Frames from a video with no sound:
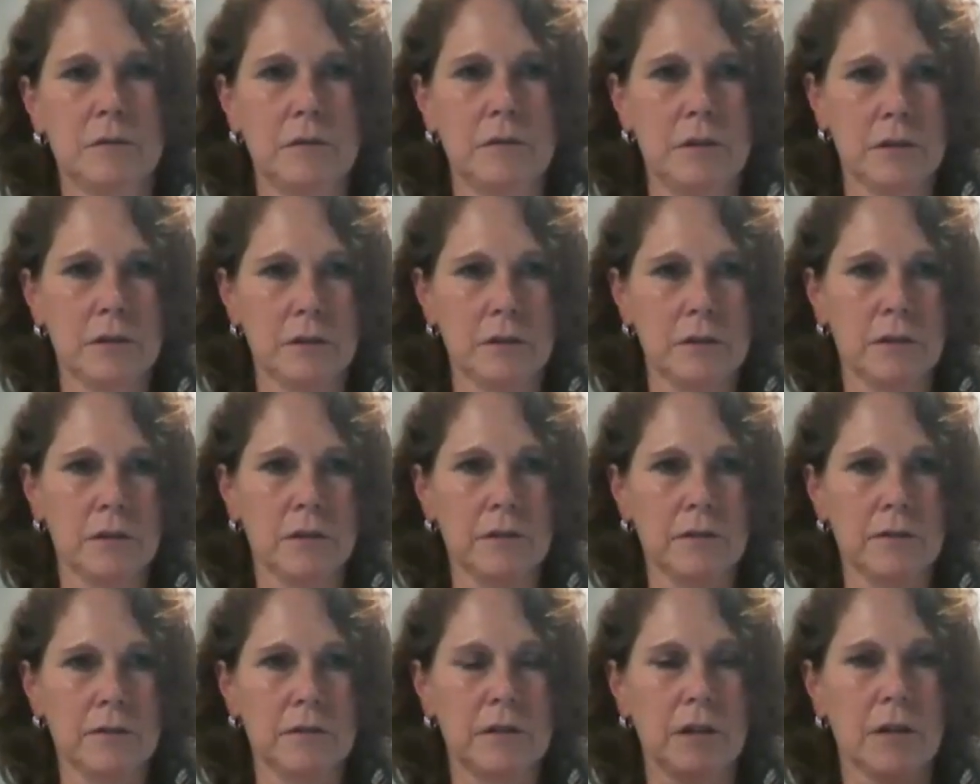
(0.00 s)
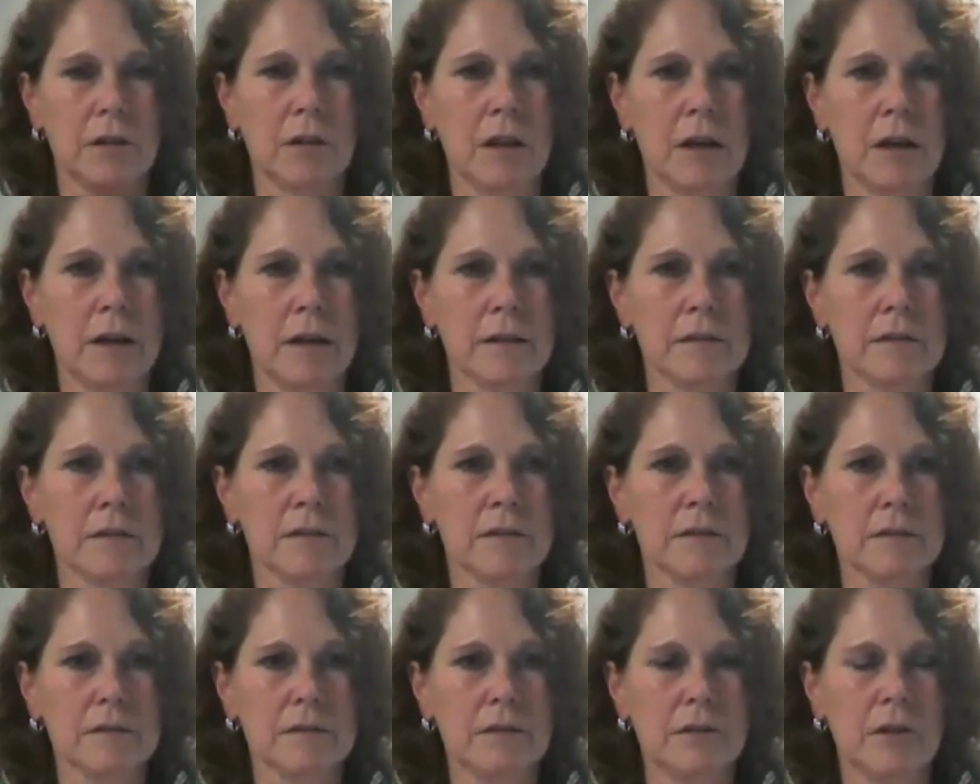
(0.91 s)
your
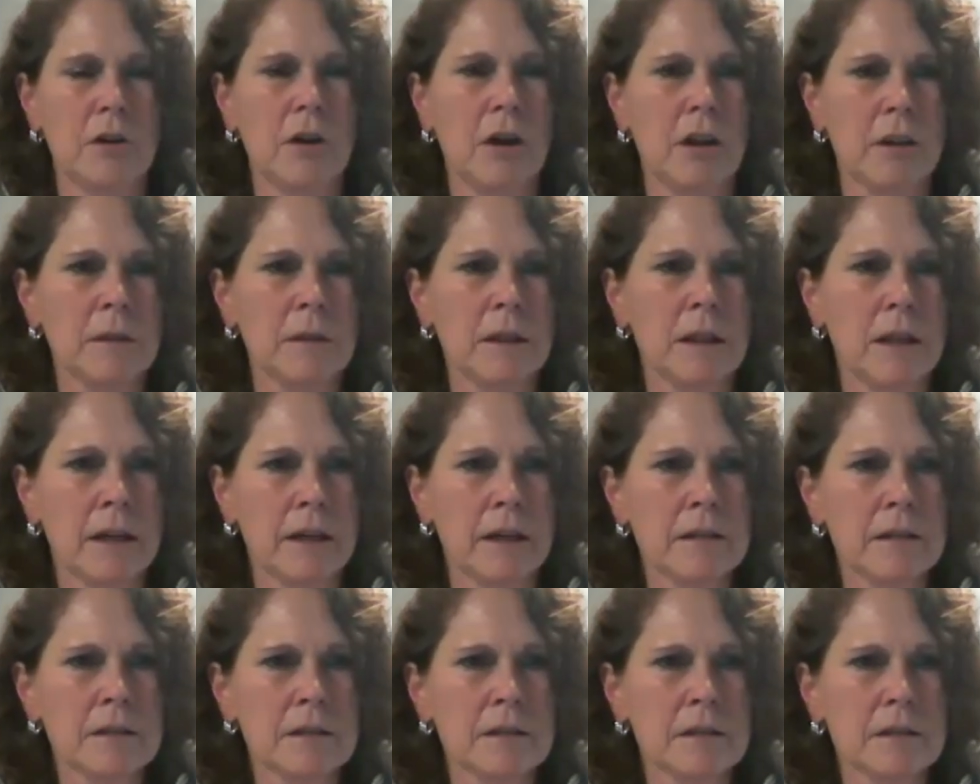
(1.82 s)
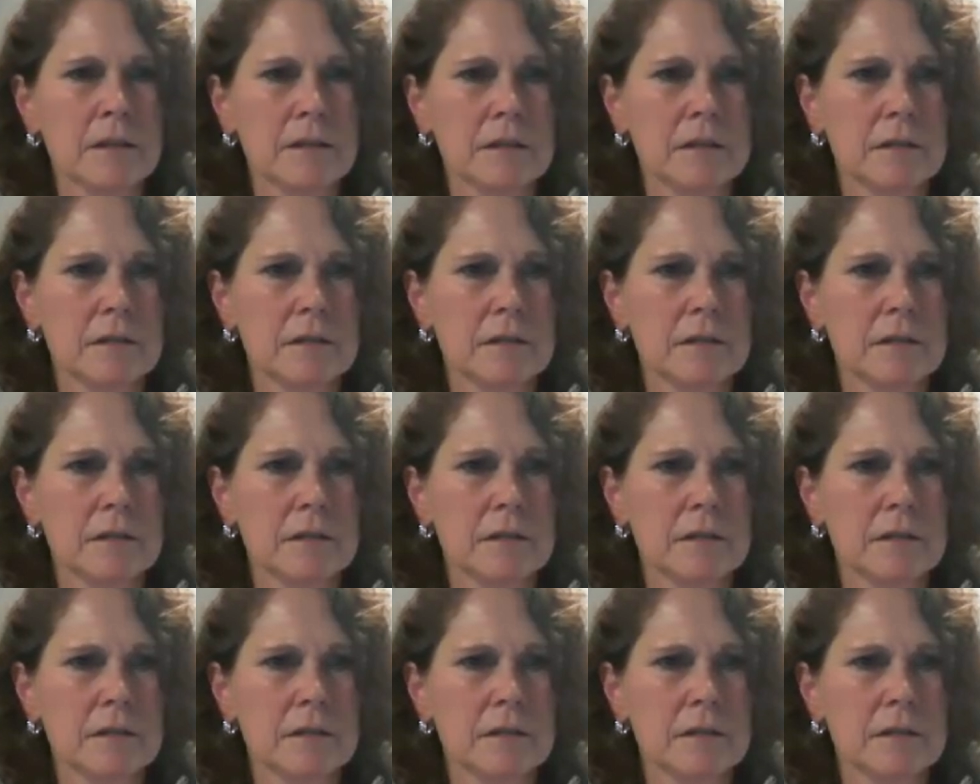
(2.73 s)
clients. Do you call them clients?